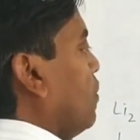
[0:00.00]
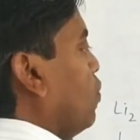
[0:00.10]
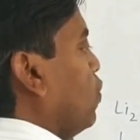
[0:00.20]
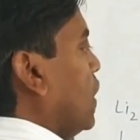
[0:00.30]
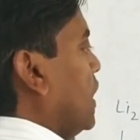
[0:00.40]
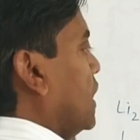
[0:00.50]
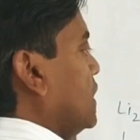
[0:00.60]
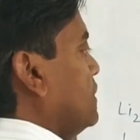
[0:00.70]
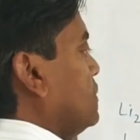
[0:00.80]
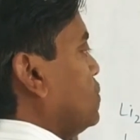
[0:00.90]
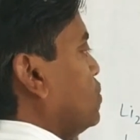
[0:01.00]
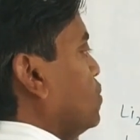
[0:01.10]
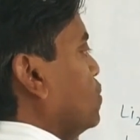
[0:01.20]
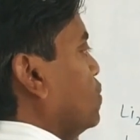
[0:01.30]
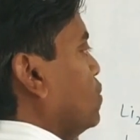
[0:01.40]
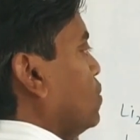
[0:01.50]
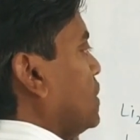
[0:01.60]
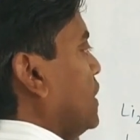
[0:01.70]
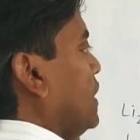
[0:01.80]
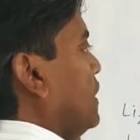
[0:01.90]
1, 2,
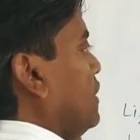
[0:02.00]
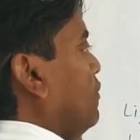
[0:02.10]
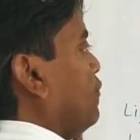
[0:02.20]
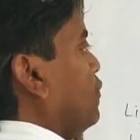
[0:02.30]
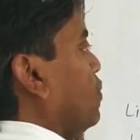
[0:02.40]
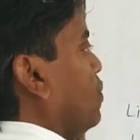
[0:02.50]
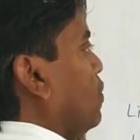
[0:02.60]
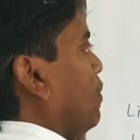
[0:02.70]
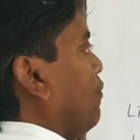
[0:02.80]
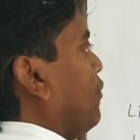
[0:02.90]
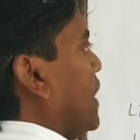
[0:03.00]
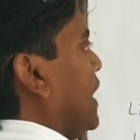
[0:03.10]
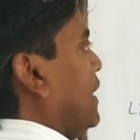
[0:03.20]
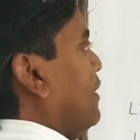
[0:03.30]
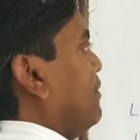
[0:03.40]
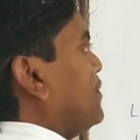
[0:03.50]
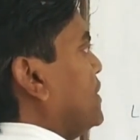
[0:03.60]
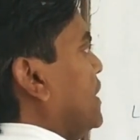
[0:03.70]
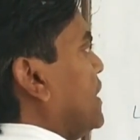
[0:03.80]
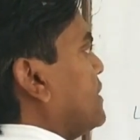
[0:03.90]
3, 4, 5,
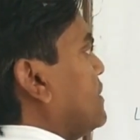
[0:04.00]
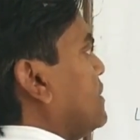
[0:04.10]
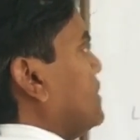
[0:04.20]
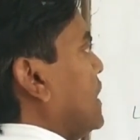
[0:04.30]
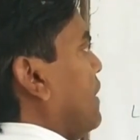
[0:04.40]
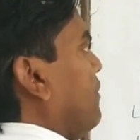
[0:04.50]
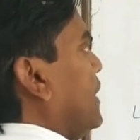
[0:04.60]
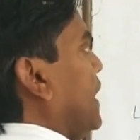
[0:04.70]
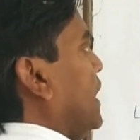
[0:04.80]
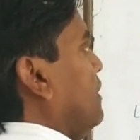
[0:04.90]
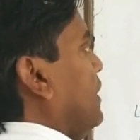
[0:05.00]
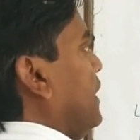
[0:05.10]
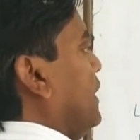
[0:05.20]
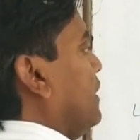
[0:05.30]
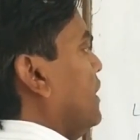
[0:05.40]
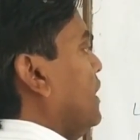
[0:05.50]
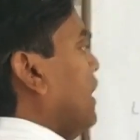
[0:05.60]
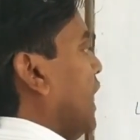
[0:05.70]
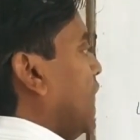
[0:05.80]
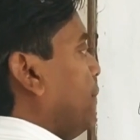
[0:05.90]
6, 7 and 8.
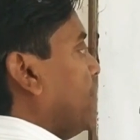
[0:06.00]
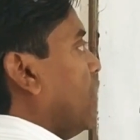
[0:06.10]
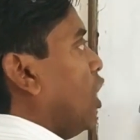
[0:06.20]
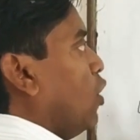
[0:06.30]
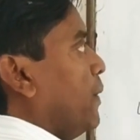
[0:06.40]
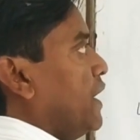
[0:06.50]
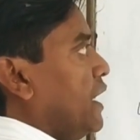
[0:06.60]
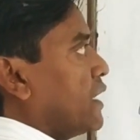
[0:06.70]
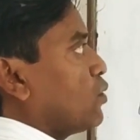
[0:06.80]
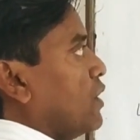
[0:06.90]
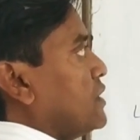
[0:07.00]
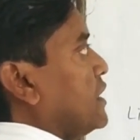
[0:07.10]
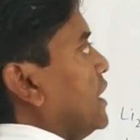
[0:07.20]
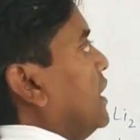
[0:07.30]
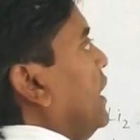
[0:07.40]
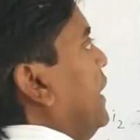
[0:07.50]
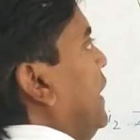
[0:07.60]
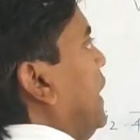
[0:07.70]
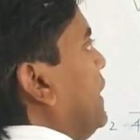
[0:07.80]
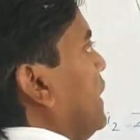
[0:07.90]
And how many electron is there?
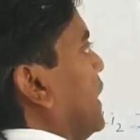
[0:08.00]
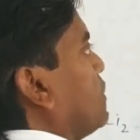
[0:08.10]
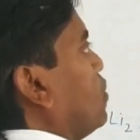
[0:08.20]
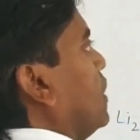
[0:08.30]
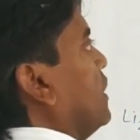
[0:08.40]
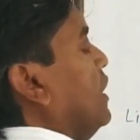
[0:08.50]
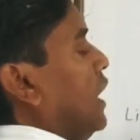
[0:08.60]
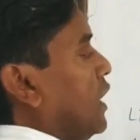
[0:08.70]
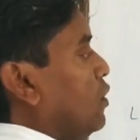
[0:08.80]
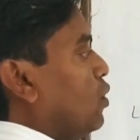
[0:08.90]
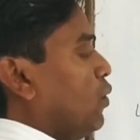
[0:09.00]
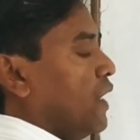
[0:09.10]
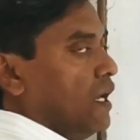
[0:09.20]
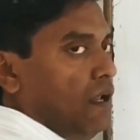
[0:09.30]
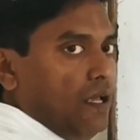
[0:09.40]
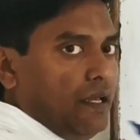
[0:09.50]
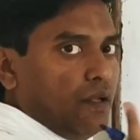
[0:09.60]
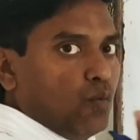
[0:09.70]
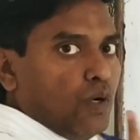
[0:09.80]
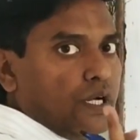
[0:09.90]
8 electron. And you know well, in
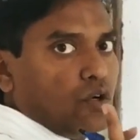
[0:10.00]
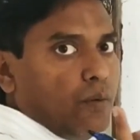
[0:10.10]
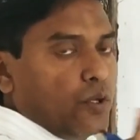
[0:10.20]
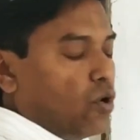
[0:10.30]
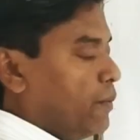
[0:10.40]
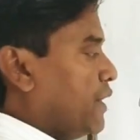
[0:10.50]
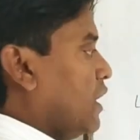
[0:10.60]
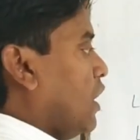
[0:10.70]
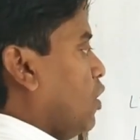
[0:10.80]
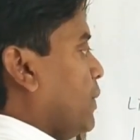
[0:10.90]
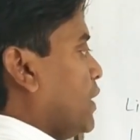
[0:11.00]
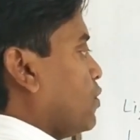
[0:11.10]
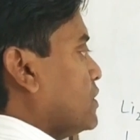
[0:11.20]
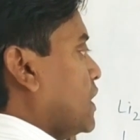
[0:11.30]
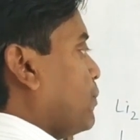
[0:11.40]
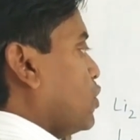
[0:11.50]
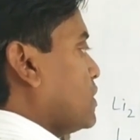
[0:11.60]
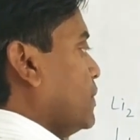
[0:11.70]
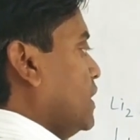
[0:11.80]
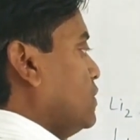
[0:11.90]
one atomic orbital, how many electrons are possible?